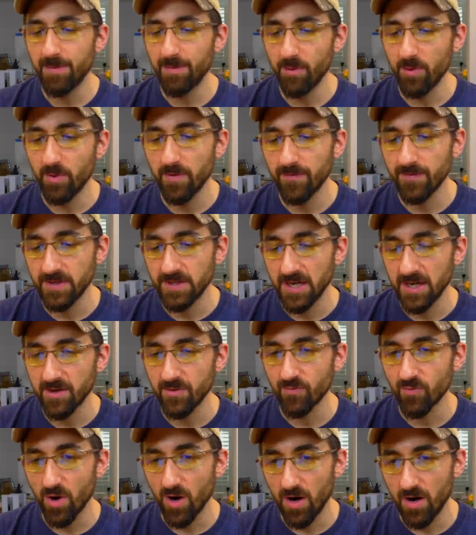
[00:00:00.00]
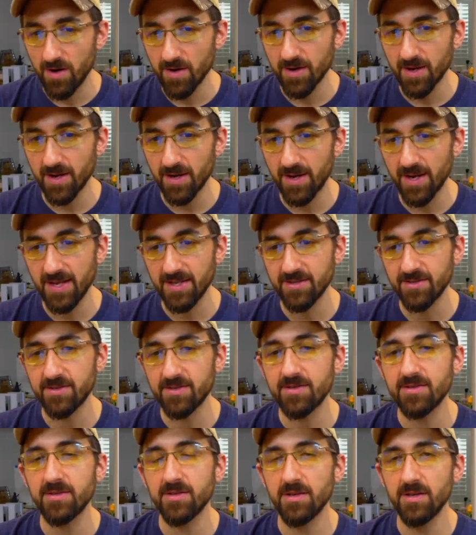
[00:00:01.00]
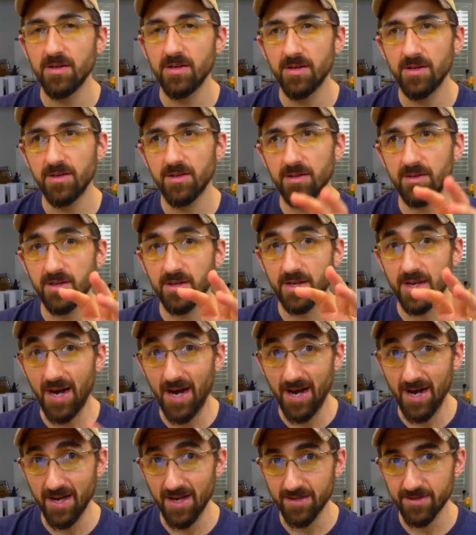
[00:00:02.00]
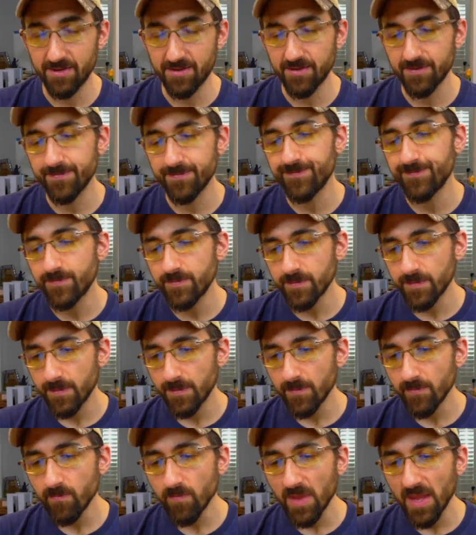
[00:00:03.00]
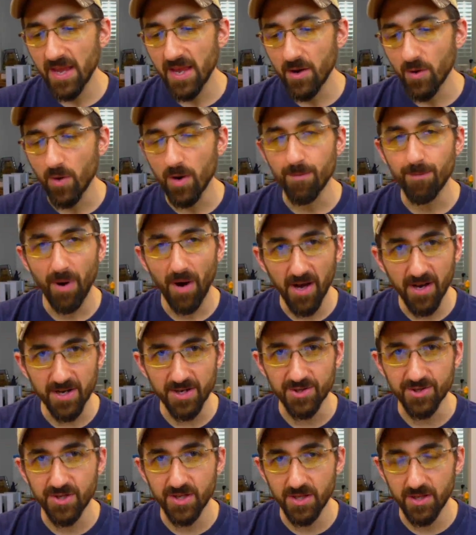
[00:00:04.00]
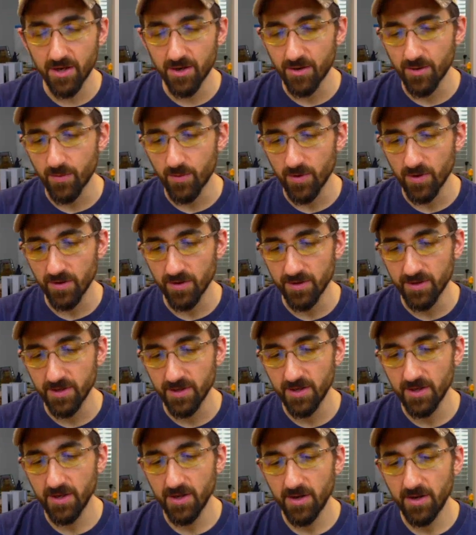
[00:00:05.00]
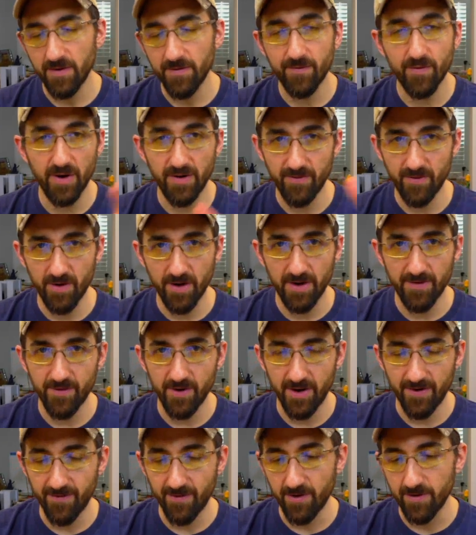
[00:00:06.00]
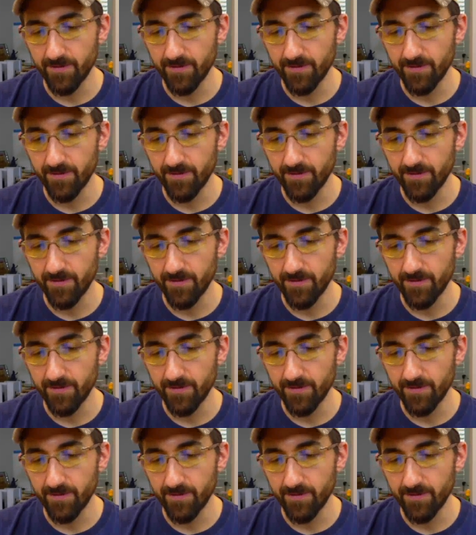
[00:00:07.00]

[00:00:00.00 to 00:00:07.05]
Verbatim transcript: who have done wrong against the gods and who are punished in the underworld forever and ever and ever.